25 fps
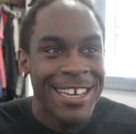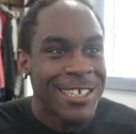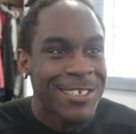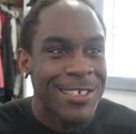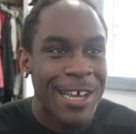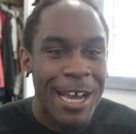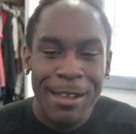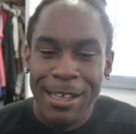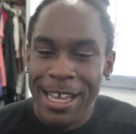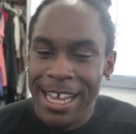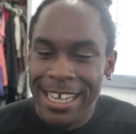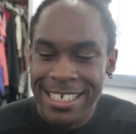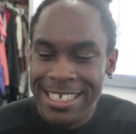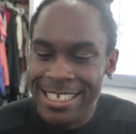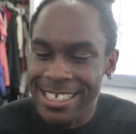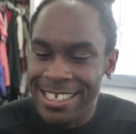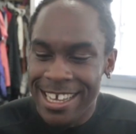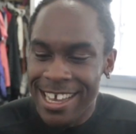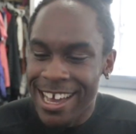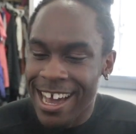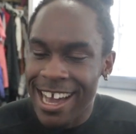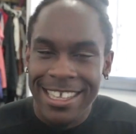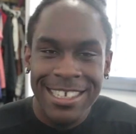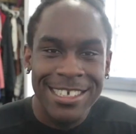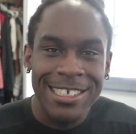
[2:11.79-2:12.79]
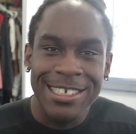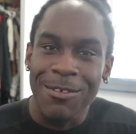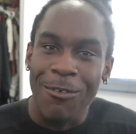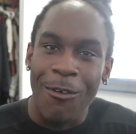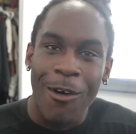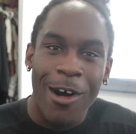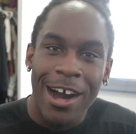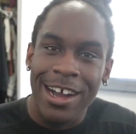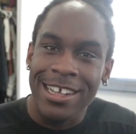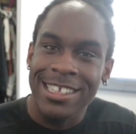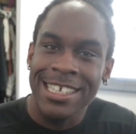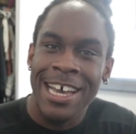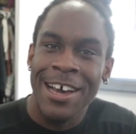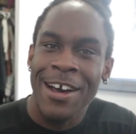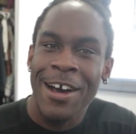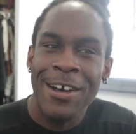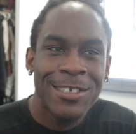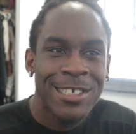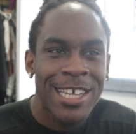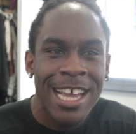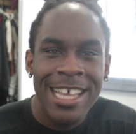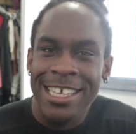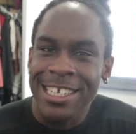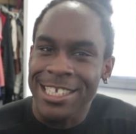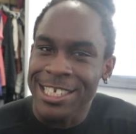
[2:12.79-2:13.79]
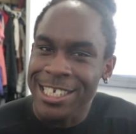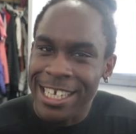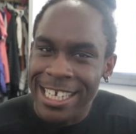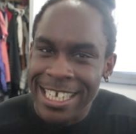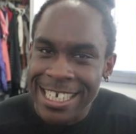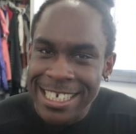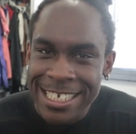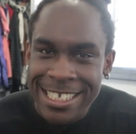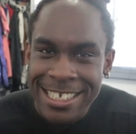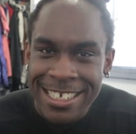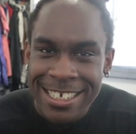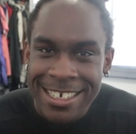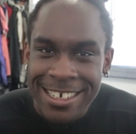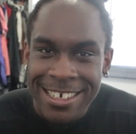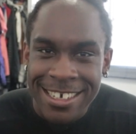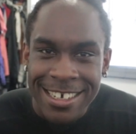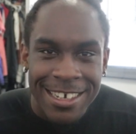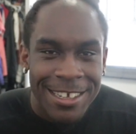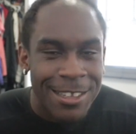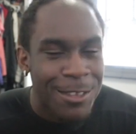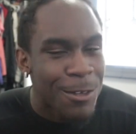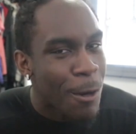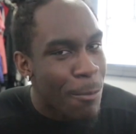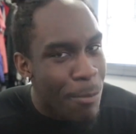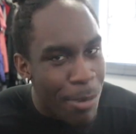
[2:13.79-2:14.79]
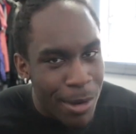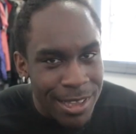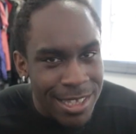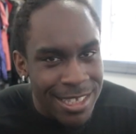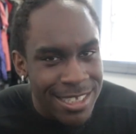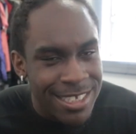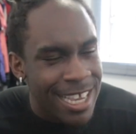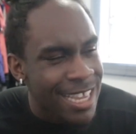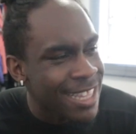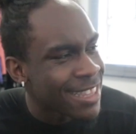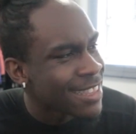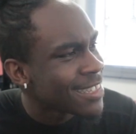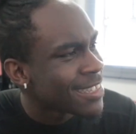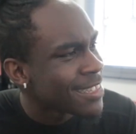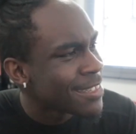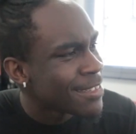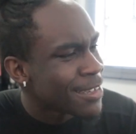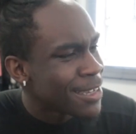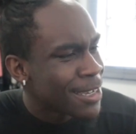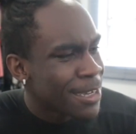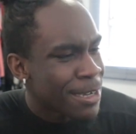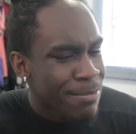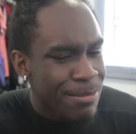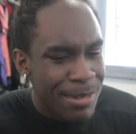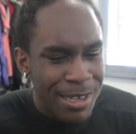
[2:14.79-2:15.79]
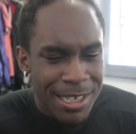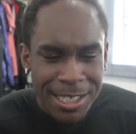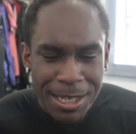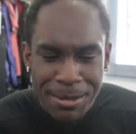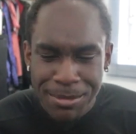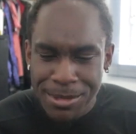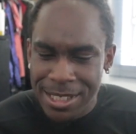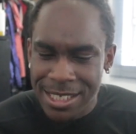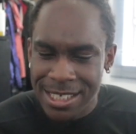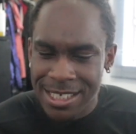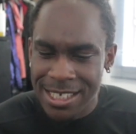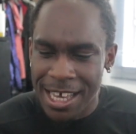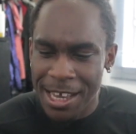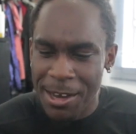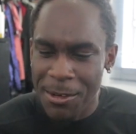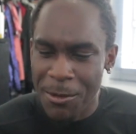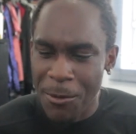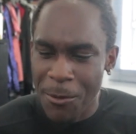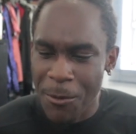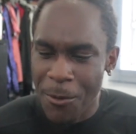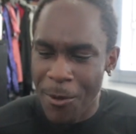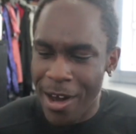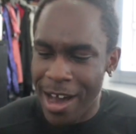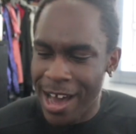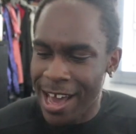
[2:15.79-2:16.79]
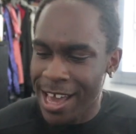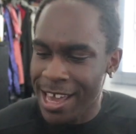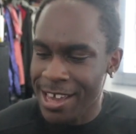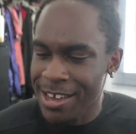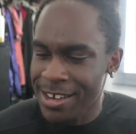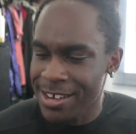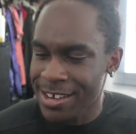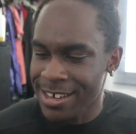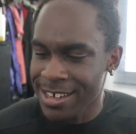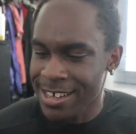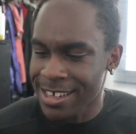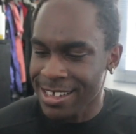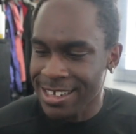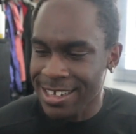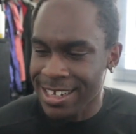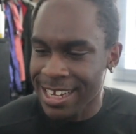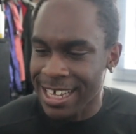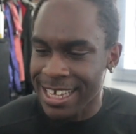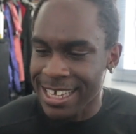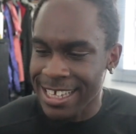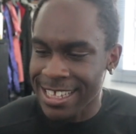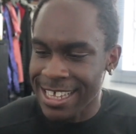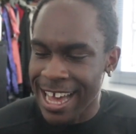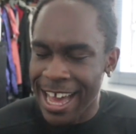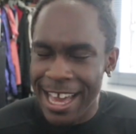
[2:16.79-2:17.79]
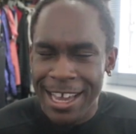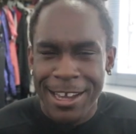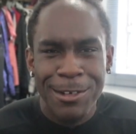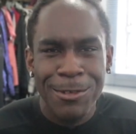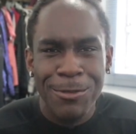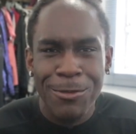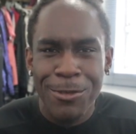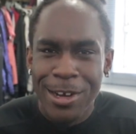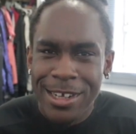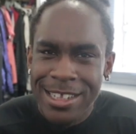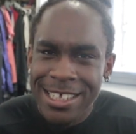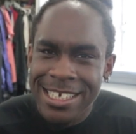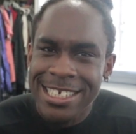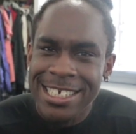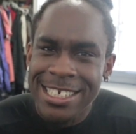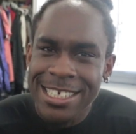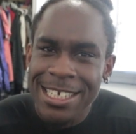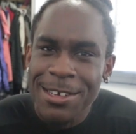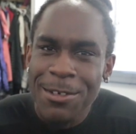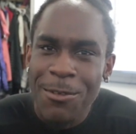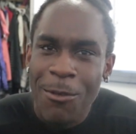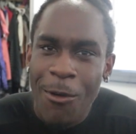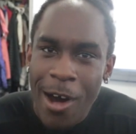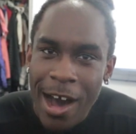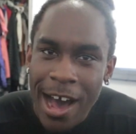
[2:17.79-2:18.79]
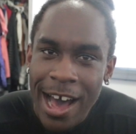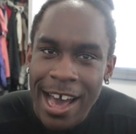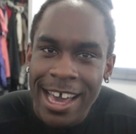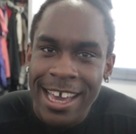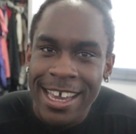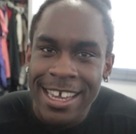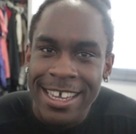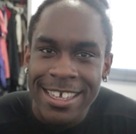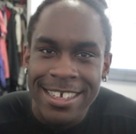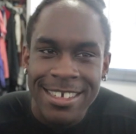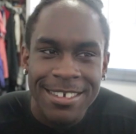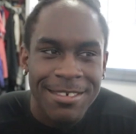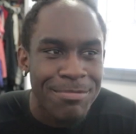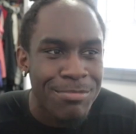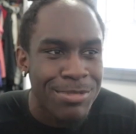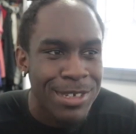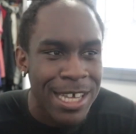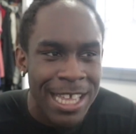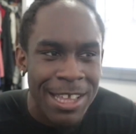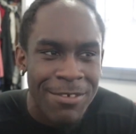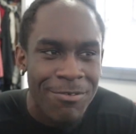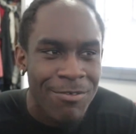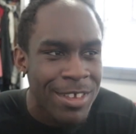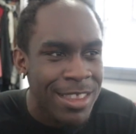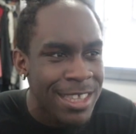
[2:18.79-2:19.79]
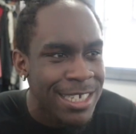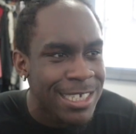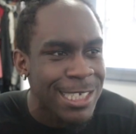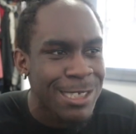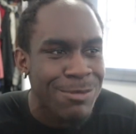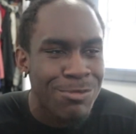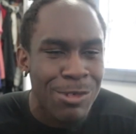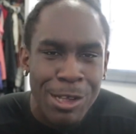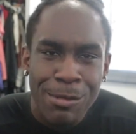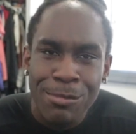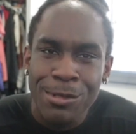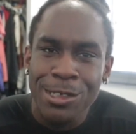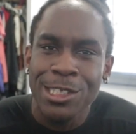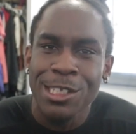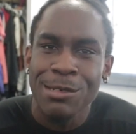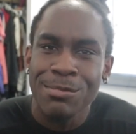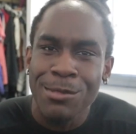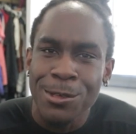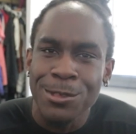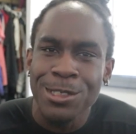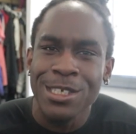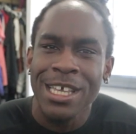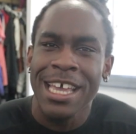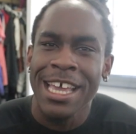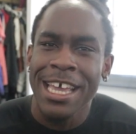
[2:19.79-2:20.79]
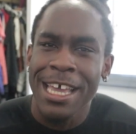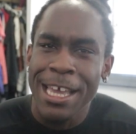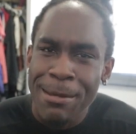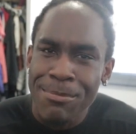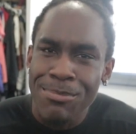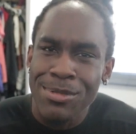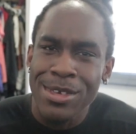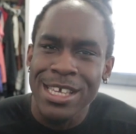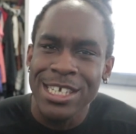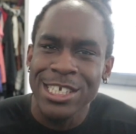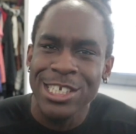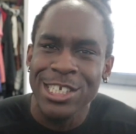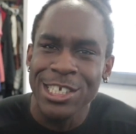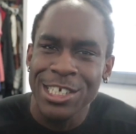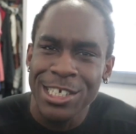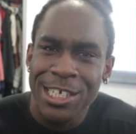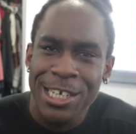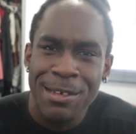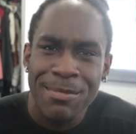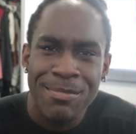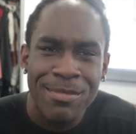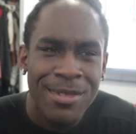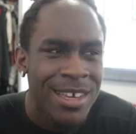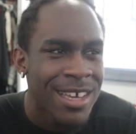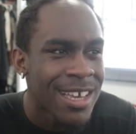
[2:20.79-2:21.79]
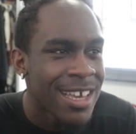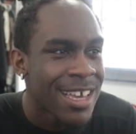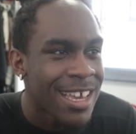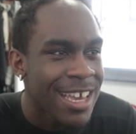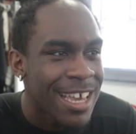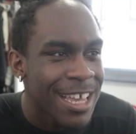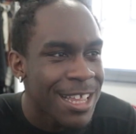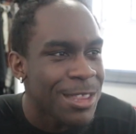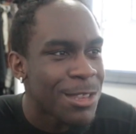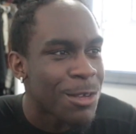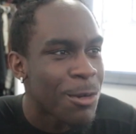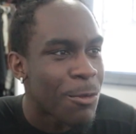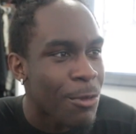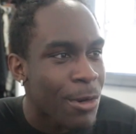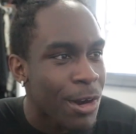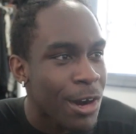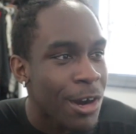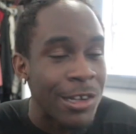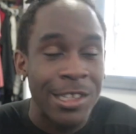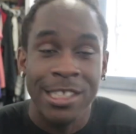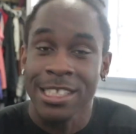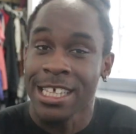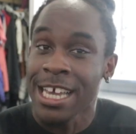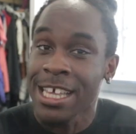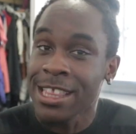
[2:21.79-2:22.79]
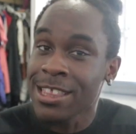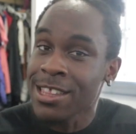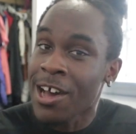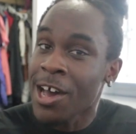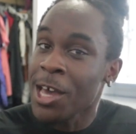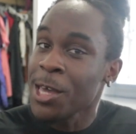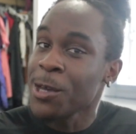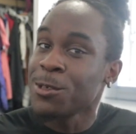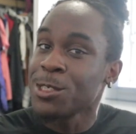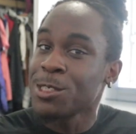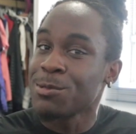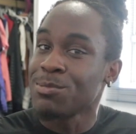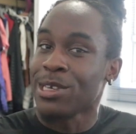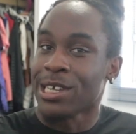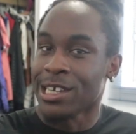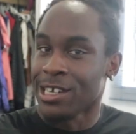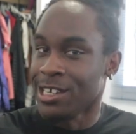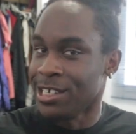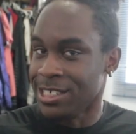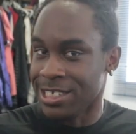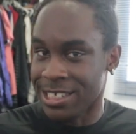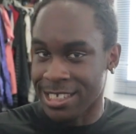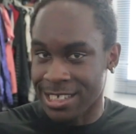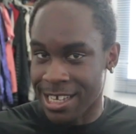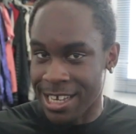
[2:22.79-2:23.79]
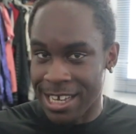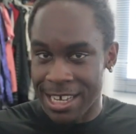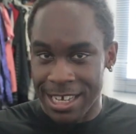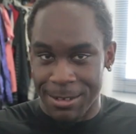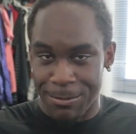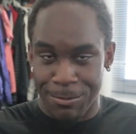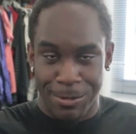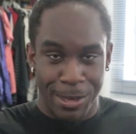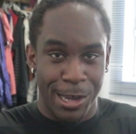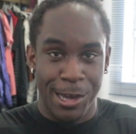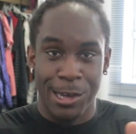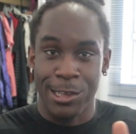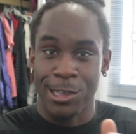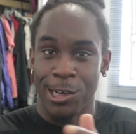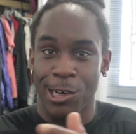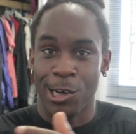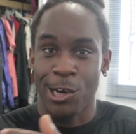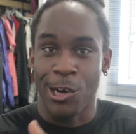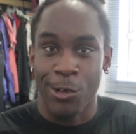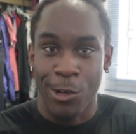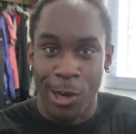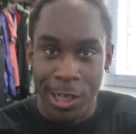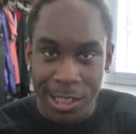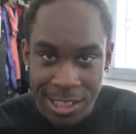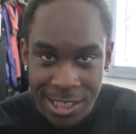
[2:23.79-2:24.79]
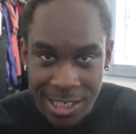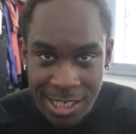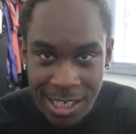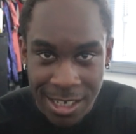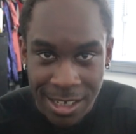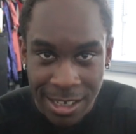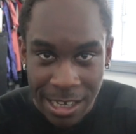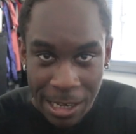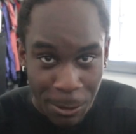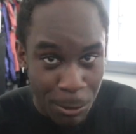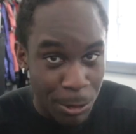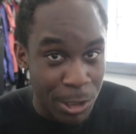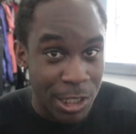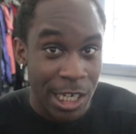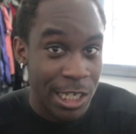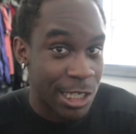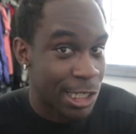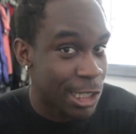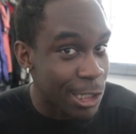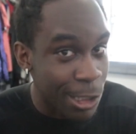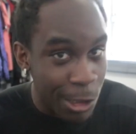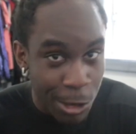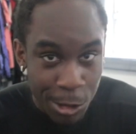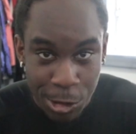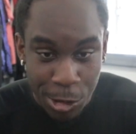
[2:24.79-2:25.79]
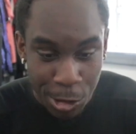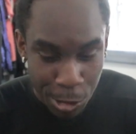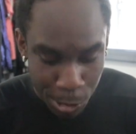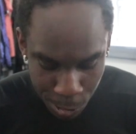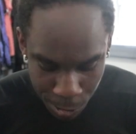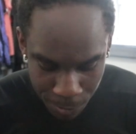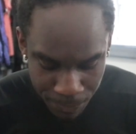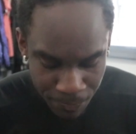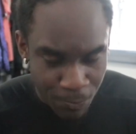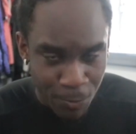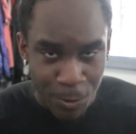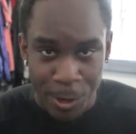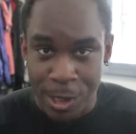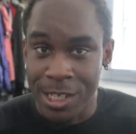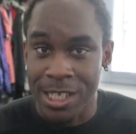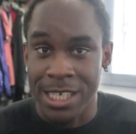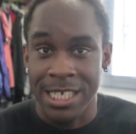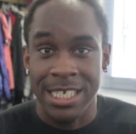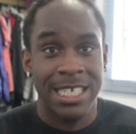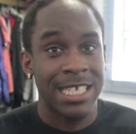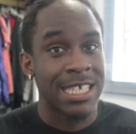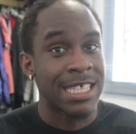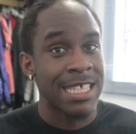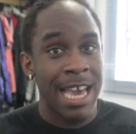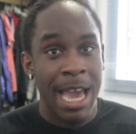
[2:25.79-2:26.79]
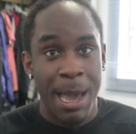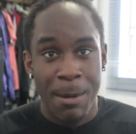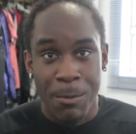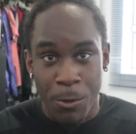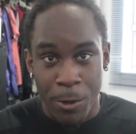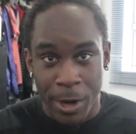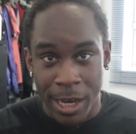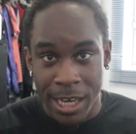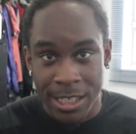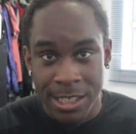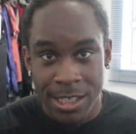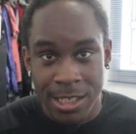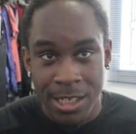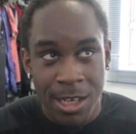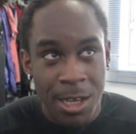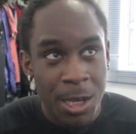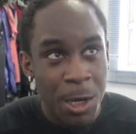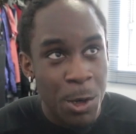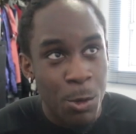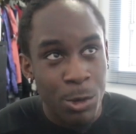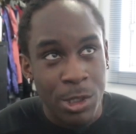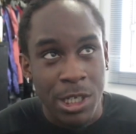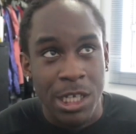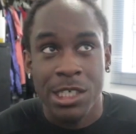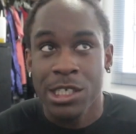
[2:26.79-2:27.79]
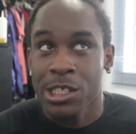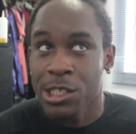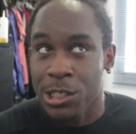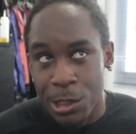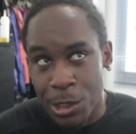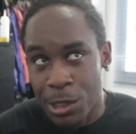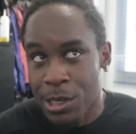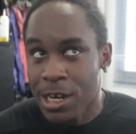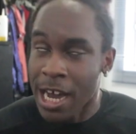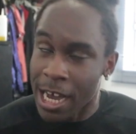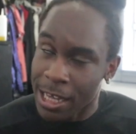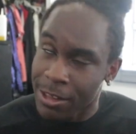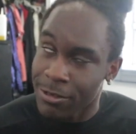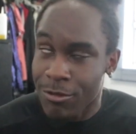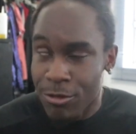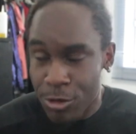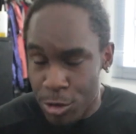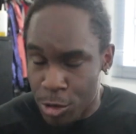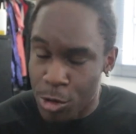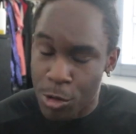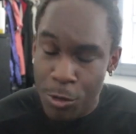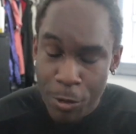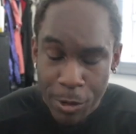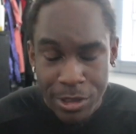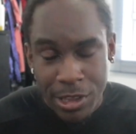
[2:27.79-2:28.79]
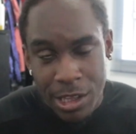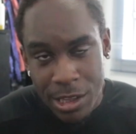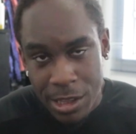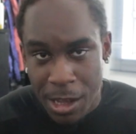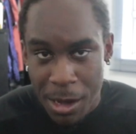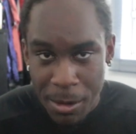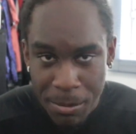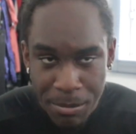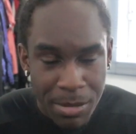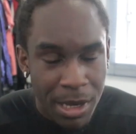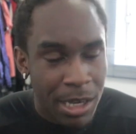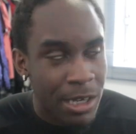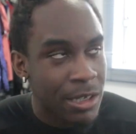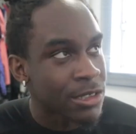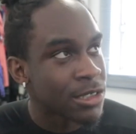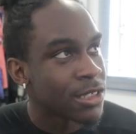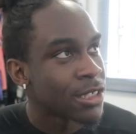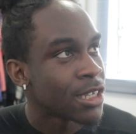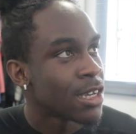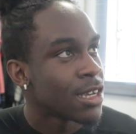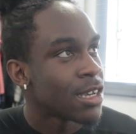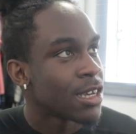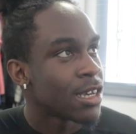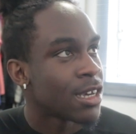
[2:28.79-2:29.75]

So I, I just, I just walked out. I was kind of cheesed, no pun intended, because I'm just like, why like I could really see why Planet Fitness is pretty much the most hippiest gym in the world and I thought it was because we couldn't grunt, which I still do, we couldn't slam weights, which I still kind of do with the dumbbells,